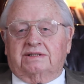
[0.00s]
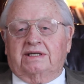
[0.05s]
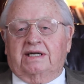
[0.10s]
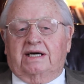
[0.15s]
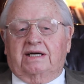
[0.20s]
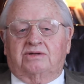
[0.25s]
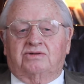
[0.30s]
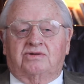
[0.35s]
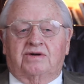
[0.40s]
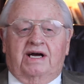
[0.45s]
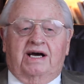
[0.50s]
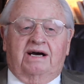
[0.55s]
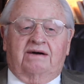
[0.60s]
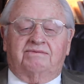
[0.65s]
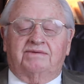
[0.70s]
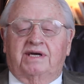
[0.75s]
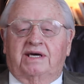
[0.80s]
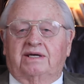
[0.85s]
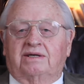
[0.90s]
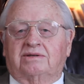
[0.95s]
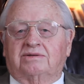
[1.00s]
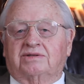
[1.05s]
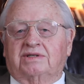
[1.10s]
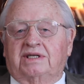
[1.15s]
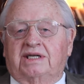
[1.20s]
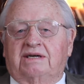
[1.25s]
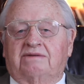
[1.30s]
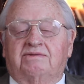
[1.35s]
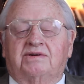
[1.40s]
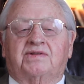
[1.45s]
and I'd drive nails in
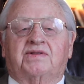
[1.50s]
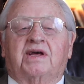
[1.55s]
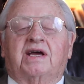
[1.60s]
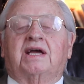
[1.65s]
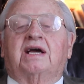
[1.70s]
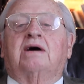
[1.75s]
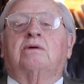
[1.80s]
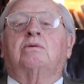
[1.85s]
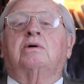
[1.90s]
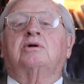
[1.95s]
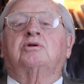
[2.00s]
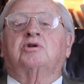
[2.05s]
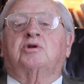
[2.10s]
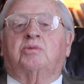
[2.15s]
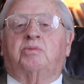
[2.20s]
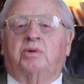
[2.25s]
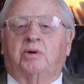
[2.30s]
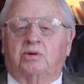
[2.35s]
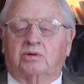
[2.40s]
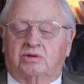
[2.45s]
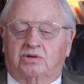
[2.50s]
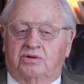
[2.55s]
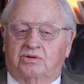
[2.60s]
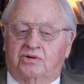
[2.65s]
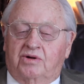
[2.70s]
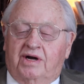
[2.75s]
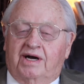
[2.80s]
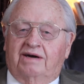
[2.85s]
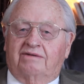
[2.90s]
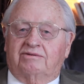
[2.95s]
everything I wasn't supposed to
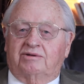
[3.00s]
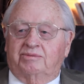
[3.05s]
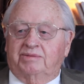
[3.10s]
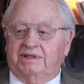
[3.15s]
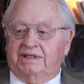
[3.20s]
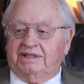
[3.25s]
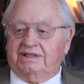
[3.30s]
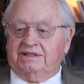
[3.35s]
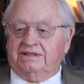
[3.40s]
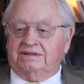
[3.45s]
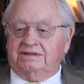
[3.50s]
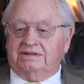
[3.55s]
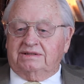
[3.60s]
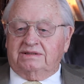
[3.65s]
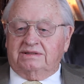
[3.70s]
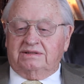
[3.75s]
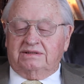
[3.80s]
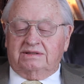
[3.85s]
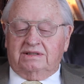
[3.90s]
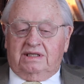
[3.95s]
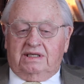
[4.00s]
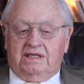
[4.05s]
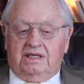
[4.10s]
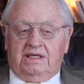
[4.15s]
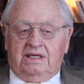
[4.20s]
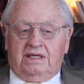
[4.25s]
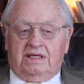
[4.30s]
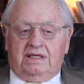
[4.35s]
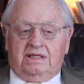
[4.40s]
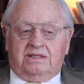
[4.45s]
drive them in.
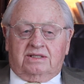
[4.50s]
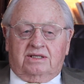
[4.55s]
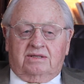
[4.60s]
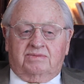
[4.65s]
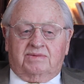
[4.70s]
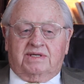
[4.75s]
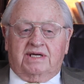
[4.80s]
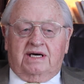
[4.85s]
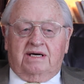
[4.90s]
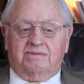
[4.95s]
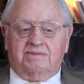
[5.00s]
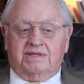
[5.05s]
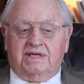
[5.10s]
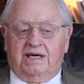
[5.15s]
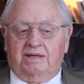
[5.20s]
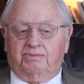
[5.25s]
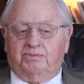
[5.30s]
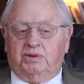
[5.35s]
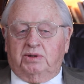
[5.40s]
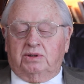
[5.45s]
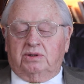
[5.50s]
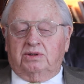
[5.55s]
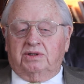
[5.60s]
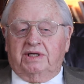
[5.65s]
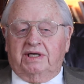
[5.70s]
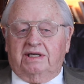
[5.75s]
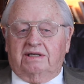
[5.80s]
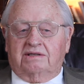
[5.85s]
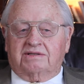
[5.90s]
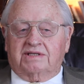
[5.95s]
Sometimes I'd pull
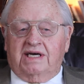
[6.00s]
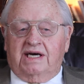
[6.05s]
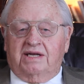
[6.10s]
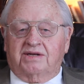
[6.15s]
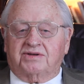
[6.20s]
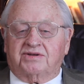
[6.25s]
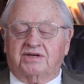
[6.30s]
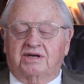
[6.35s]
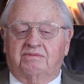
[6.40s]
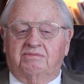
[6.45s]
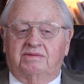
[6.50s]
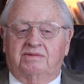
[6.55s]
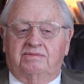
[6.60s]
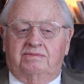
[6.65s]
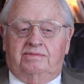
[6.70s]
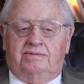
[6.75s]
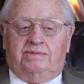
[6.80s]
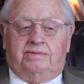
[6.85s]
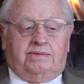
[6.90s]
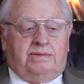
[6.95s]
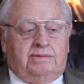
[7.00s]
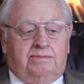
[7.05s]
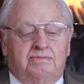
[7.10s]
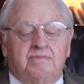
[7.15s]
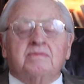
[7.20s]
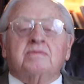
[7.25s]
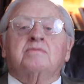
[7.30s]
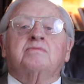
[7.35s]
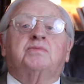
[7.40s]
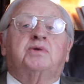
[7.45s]
nails out of something,
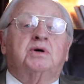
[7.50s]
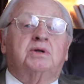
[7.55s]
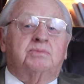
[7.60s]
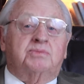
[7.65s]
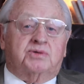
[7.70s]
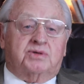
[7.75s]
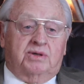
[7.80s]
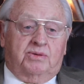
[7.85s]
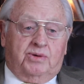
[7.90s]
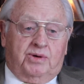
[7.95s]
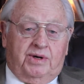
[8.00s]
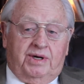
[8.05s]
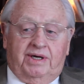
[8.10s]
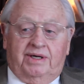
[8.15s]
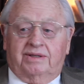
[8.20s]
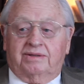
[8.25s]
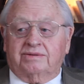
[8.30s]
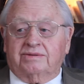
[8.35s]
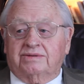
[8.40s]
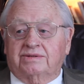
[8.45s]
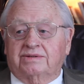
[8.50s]
put them somewhere else.